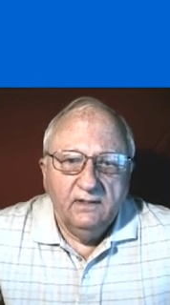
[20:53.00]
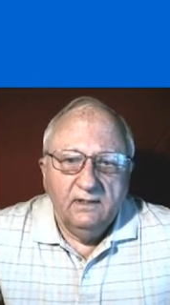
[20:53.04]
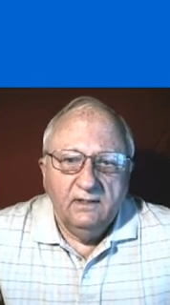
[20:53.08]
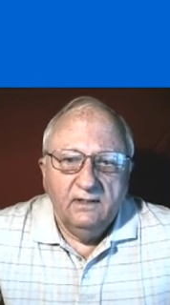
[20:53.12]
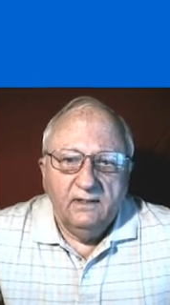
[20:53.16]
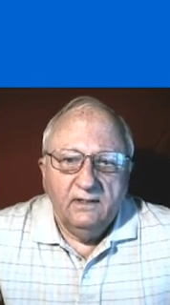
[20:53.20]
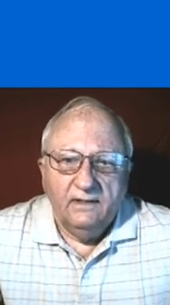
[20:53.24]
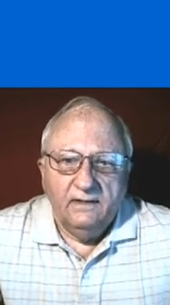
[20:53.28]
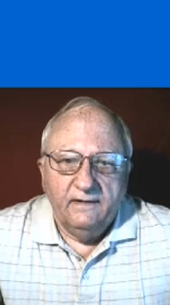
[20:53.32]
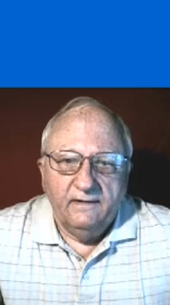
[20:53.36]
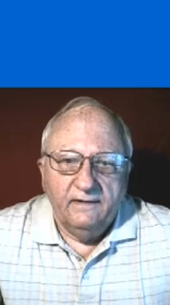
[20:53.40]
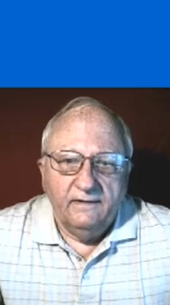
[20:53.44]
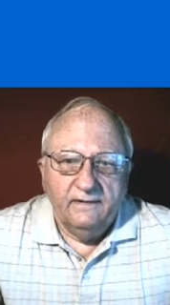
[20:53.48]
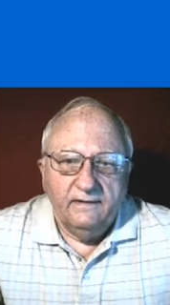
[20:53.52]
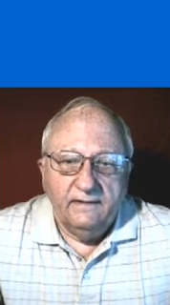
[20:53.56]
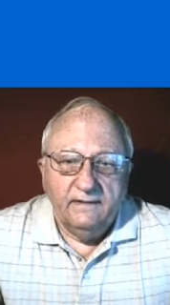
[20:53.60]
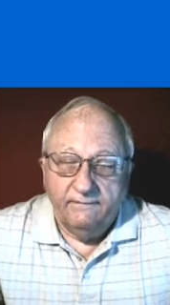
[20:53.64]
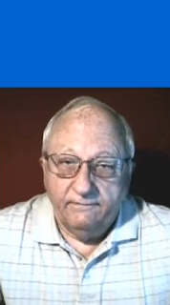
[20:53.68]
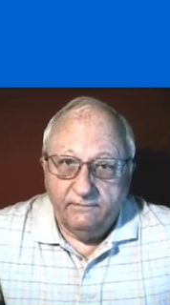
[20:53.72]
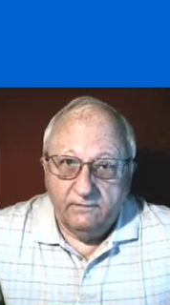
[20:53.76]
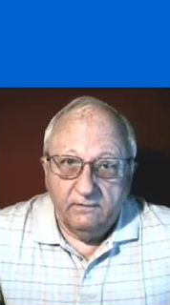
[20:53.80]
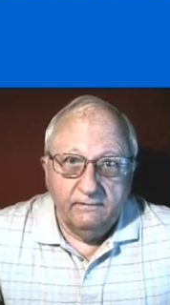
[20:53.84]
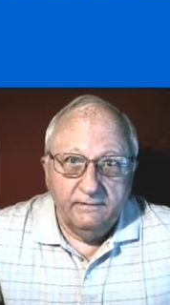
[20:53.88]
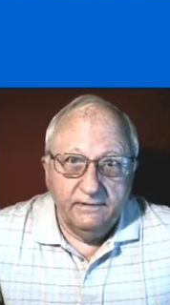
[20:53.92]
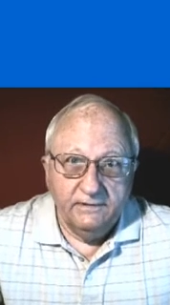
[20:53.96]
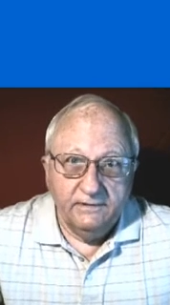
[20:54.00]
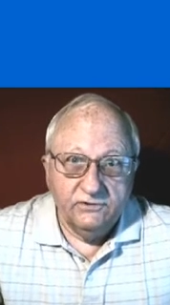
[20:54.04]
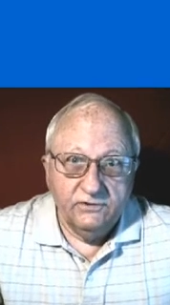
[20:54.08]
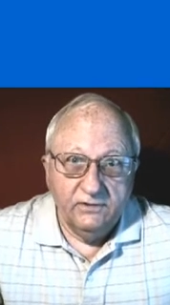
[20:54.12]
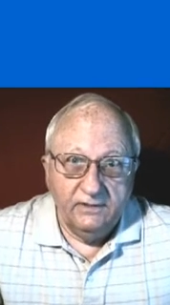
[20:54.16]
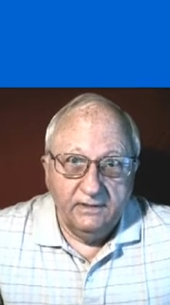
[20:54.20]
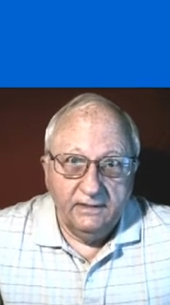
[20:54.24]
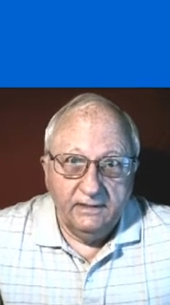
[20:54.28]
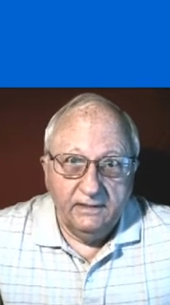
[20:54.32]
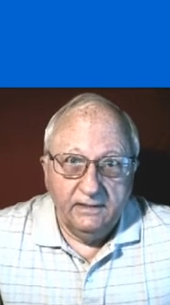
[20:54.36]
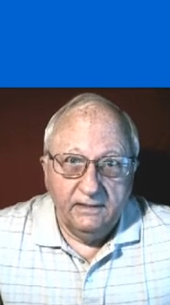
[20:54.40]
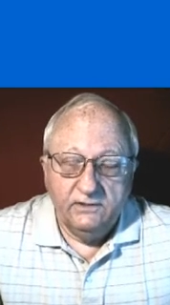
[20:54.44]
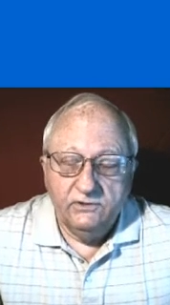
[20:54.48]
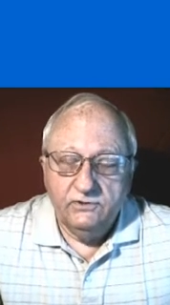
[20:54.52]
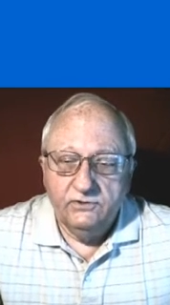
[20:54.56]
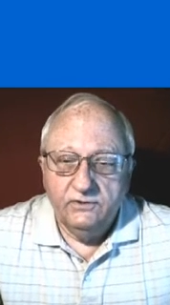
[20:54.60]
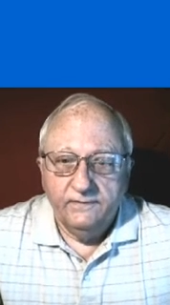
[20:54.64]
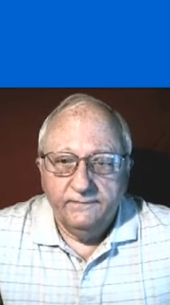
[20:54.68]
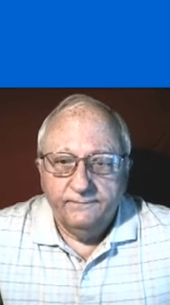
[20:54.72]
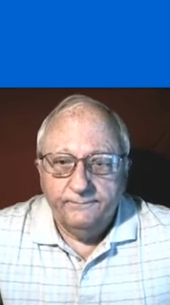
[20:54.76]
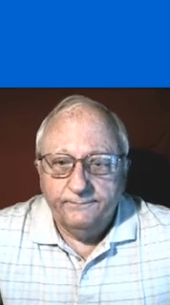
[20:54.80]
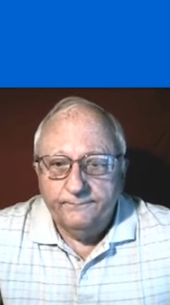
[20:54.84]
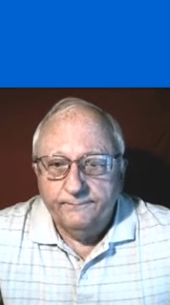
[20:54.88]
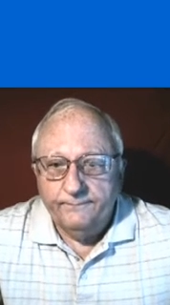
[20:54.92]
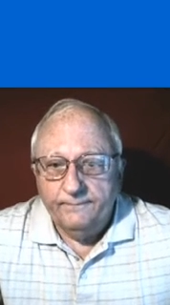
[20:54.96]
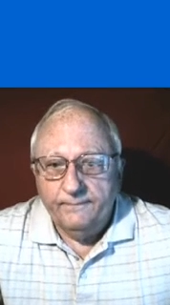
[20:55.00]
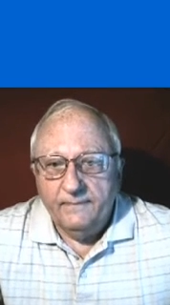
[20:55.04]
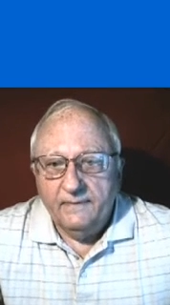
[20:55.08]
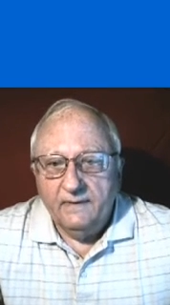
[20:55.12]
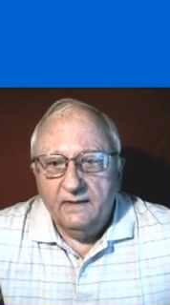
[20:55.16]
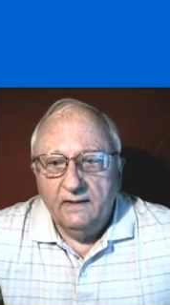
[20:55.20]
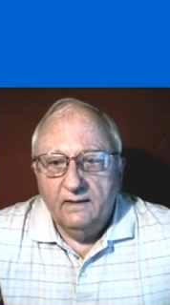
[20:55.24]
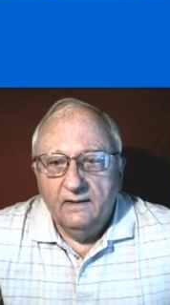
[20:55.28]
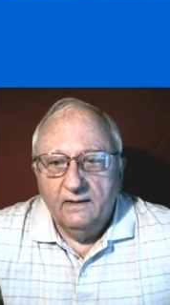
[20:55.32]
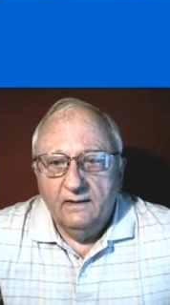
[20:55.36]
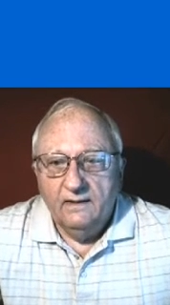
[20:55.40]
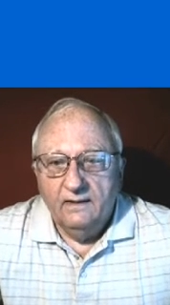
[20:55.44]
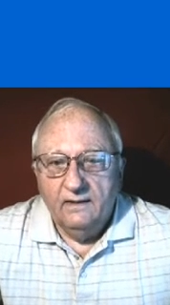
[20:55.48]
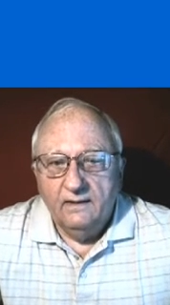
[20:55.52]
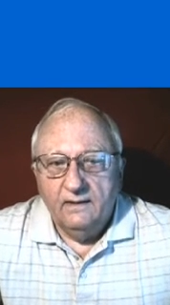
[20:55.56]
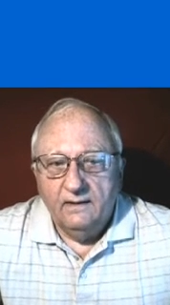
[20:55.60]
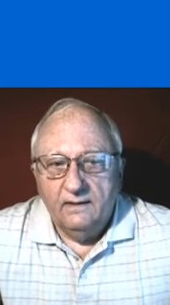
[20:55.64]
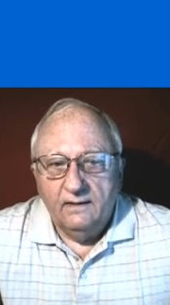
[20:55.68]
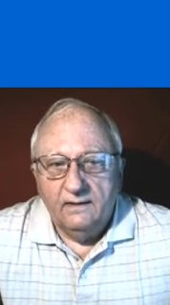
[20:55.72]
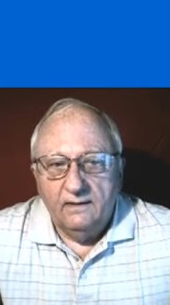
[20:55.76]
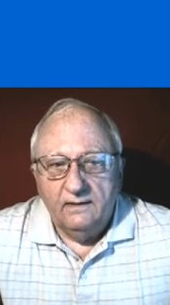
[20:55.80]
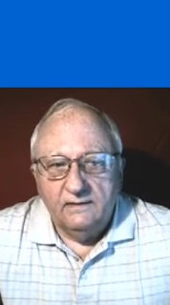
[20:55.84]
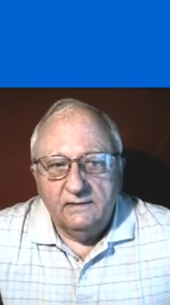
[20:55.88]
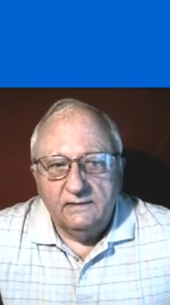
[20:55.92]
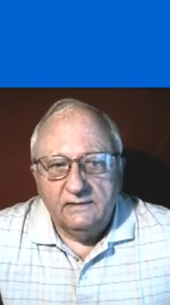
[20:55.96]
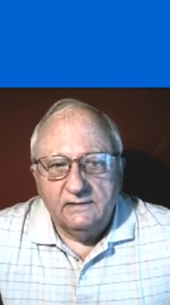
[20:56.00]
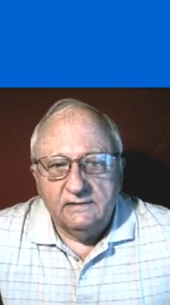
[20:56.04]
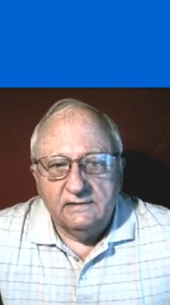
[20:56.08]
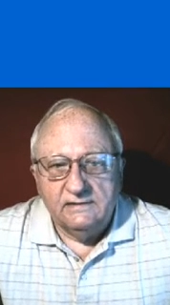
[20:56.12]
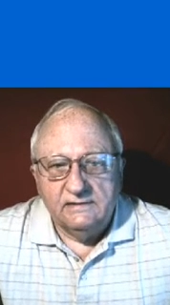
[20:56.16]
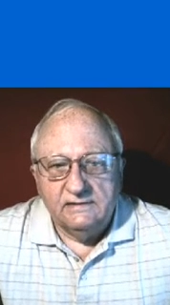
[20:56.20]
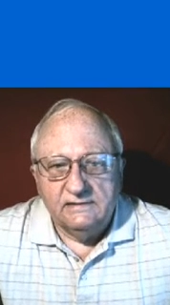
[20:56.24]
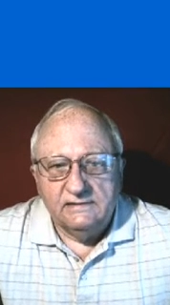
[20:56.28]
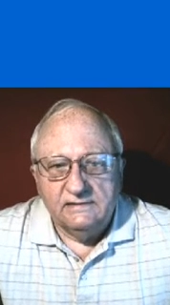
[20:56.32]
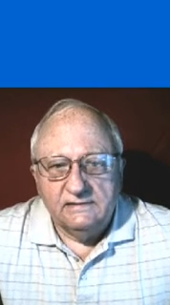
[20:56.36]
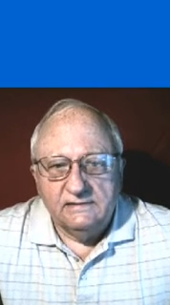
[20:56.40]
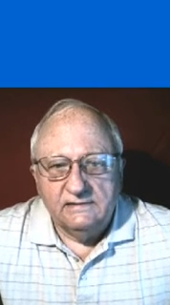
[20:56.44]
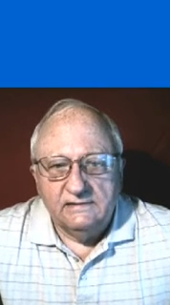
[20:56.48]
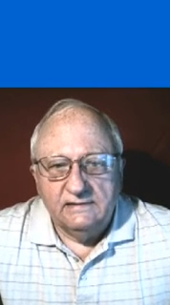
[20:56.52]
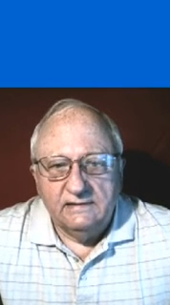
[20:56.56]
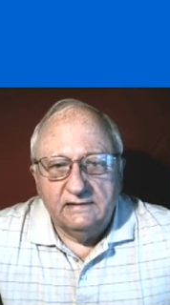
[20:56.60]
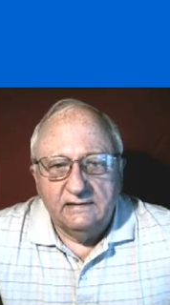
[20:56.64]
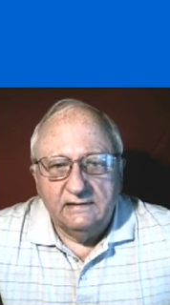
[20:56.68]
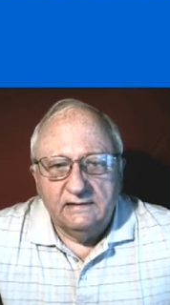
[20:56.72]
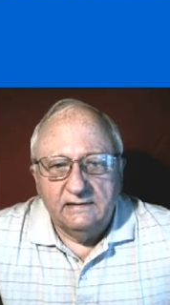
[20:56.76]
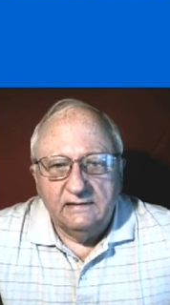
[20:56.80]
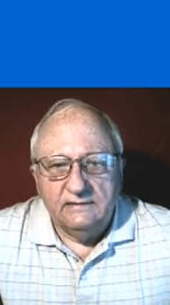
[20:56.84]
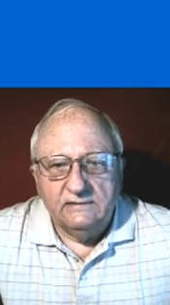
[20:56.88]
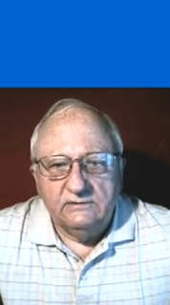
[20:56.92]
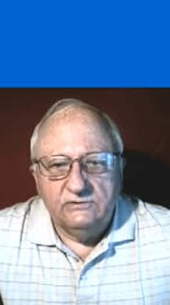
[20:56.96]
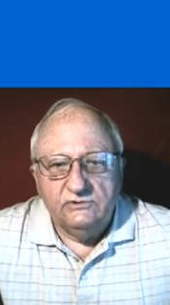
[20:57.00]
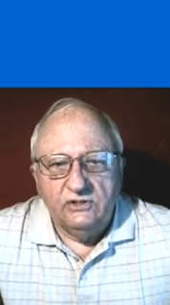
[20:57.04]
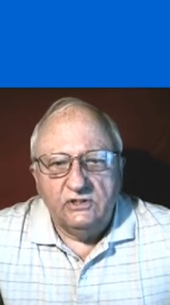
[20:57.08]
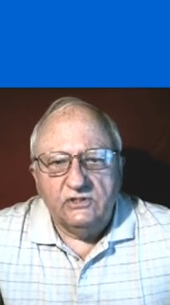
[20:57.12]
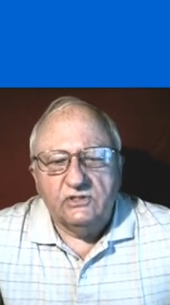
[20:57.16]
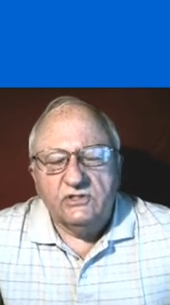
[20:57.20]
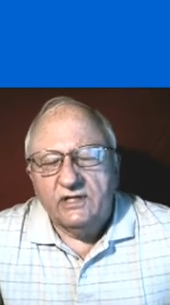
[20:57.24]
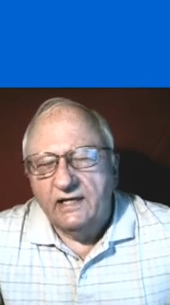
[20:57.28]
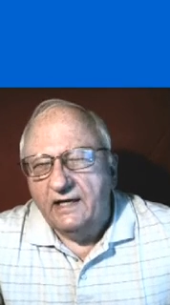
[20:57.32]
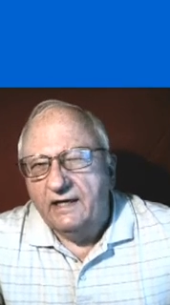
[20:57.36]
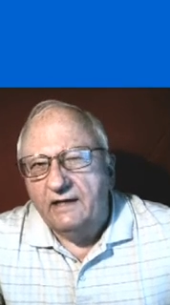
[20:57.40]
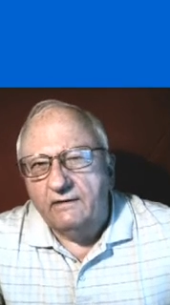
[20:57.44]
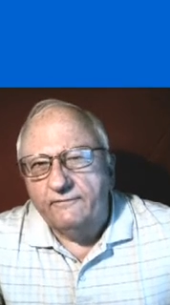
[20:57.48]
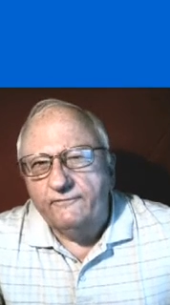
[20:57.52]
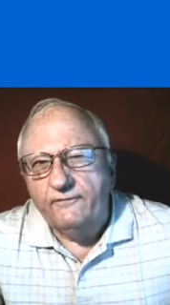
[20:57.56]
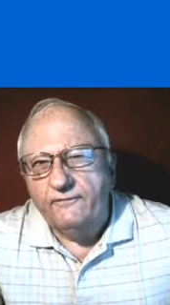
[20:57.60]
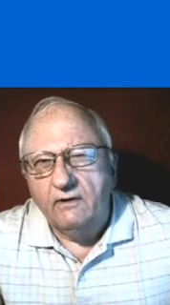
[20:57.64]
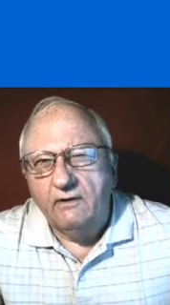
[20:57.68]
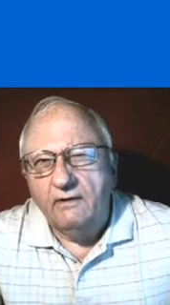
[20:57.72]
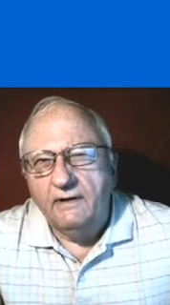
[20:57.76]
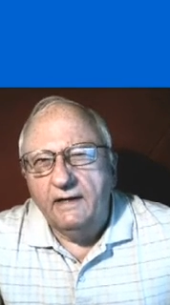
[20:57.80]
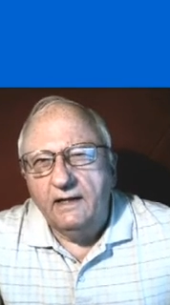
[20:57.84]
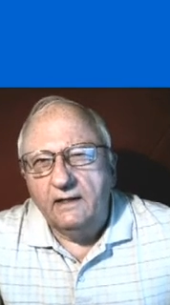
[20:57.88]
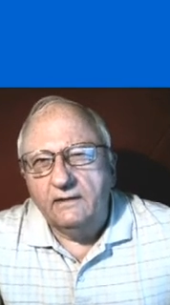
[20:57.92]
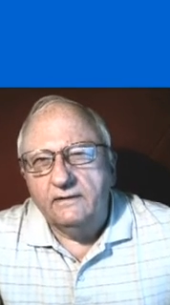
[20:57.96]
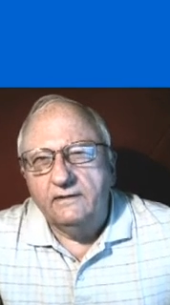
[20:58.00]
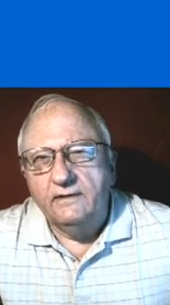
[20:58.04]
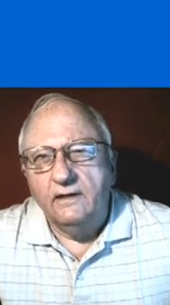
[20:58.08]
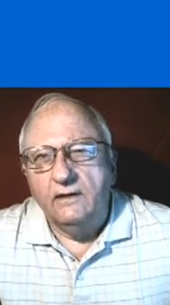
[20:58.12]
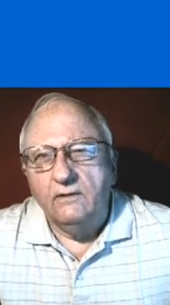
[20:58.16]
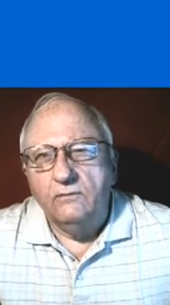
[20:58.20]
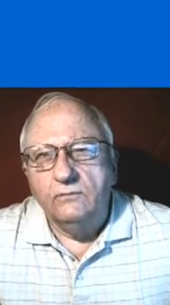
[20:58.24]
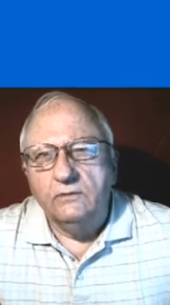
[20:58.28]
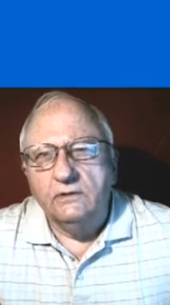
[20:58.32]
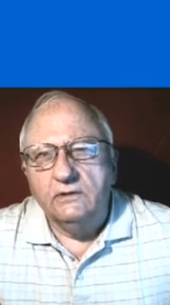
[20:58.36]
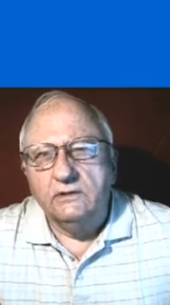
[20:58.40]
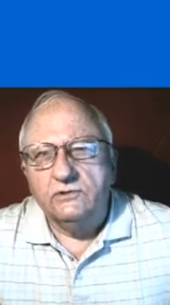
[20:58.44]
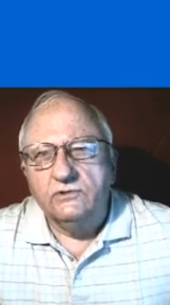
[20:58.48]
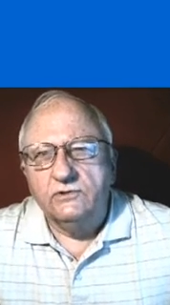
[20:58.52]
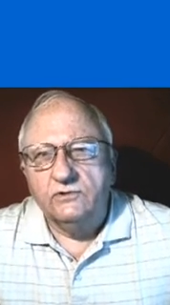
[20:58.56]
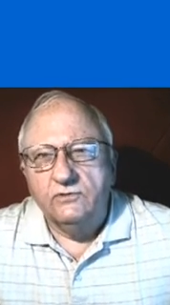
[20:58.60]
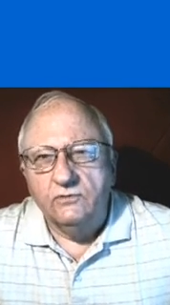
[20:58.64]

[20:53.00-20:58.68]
uh, if there is an edge. Uh, just how far out there was